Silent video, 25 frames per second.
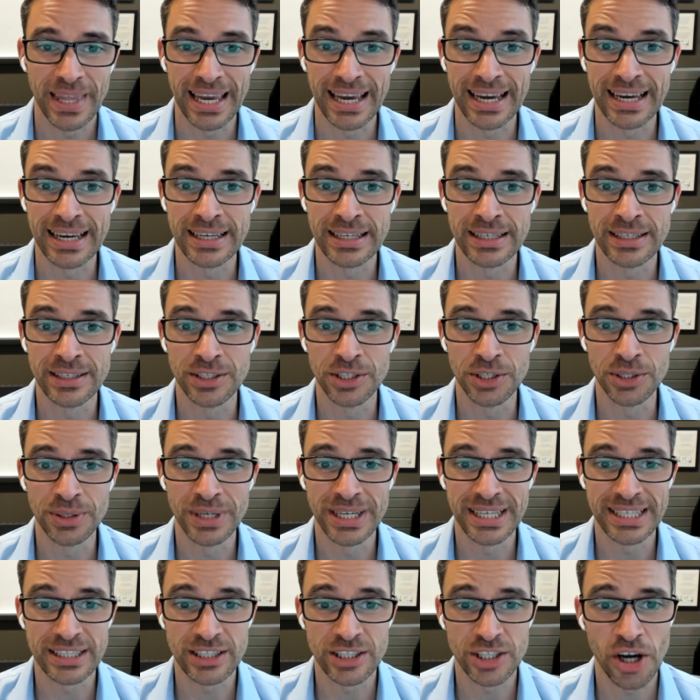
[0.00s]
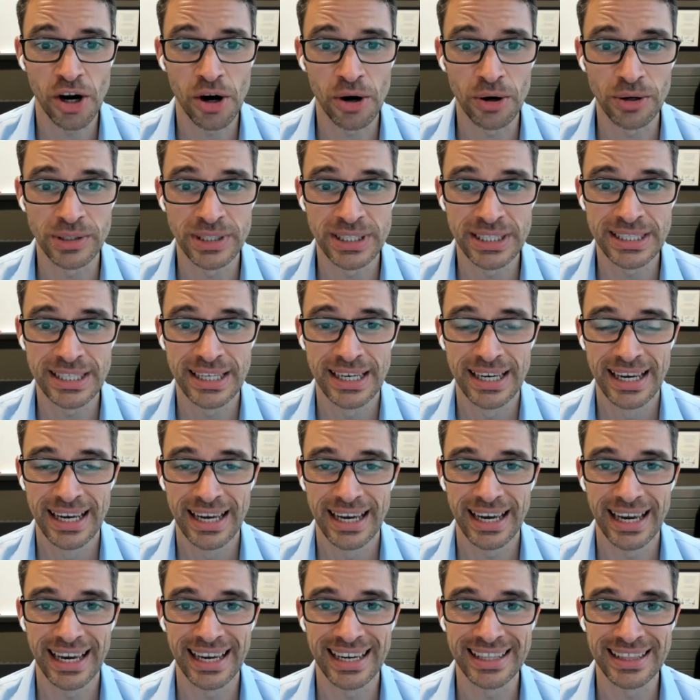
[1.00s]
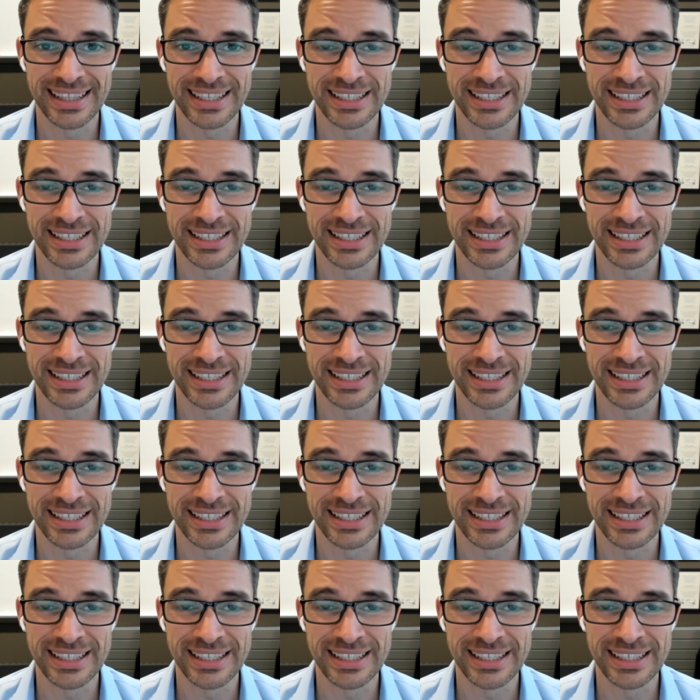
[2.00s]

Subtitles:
and you hit toast and the